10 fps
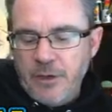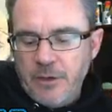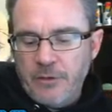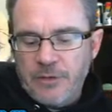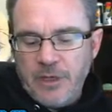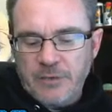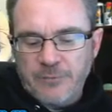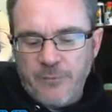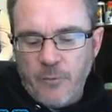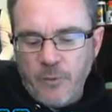Nooch has
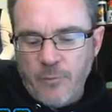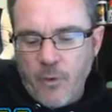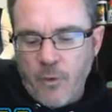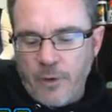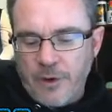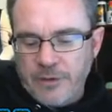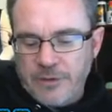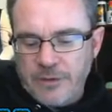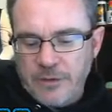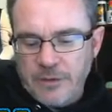four
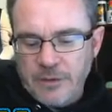boys.